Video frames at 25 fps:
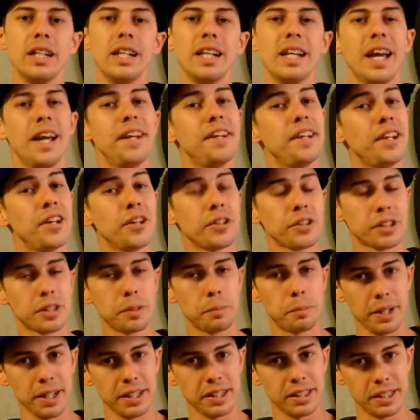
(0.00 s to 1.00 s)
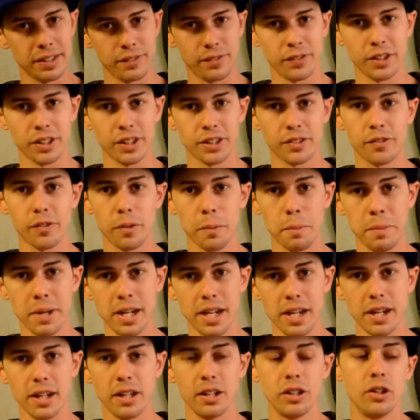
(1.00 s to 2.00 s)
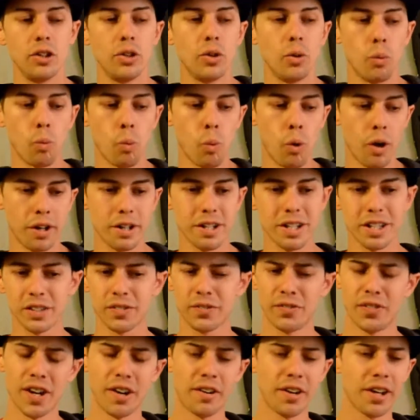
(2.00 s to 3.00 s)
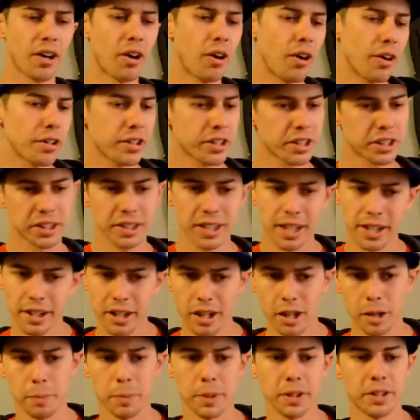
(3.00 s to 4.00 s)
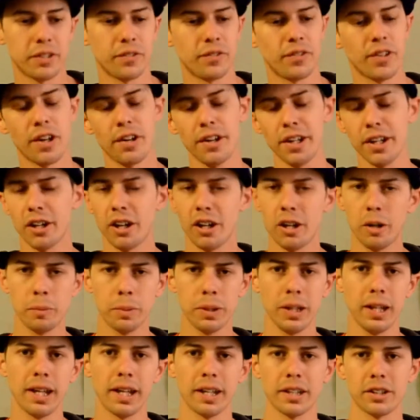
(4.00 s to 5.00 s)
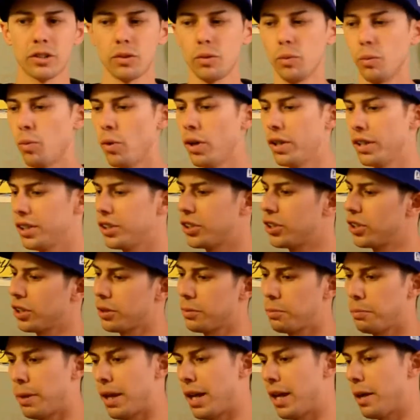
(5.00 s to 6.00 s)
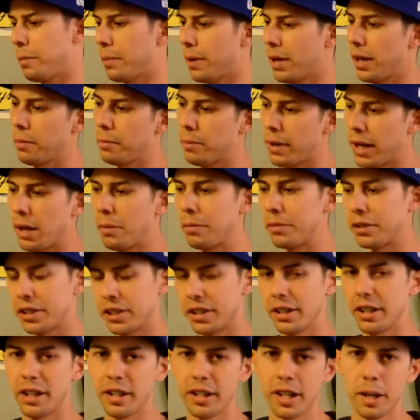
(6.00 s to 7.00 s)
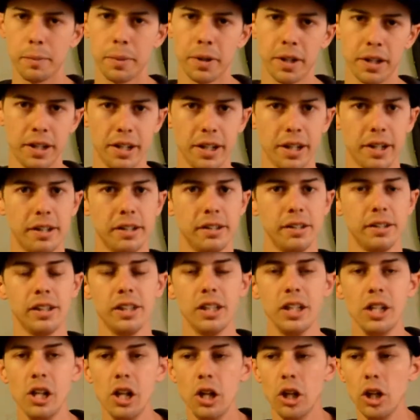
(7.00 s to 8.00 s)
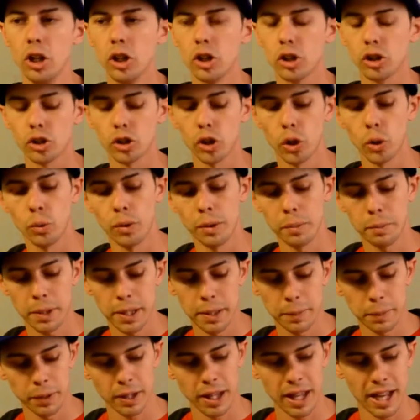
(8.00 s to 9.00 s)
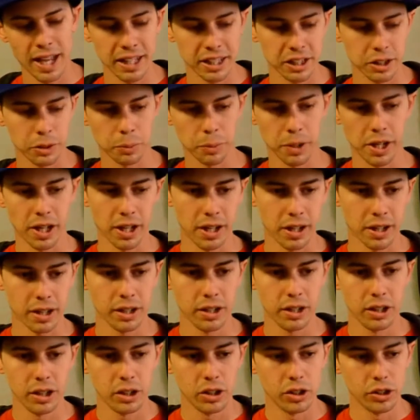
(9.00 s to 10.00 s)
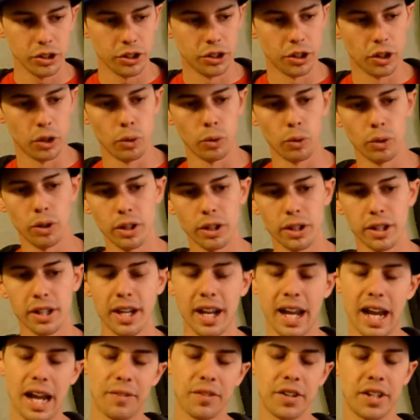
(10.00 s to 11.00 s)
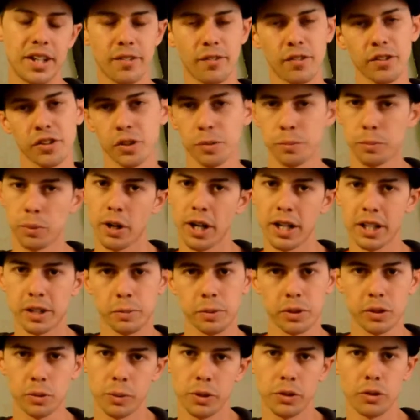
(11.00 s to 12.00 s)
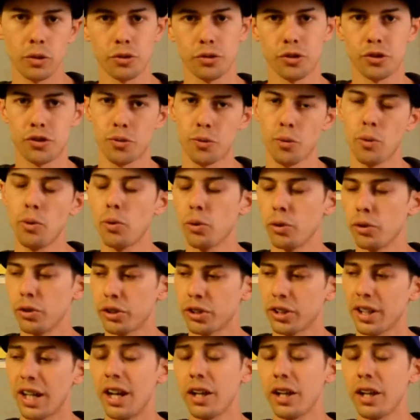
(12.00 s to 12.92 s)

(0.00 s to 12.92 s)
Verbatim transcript: And here's the big difference for me. One is very hard to set up, it's very complex. One is just bam, bam, bam, it's done, I put it in. So when people ask me, you know, can I have the difference in price between those drawers?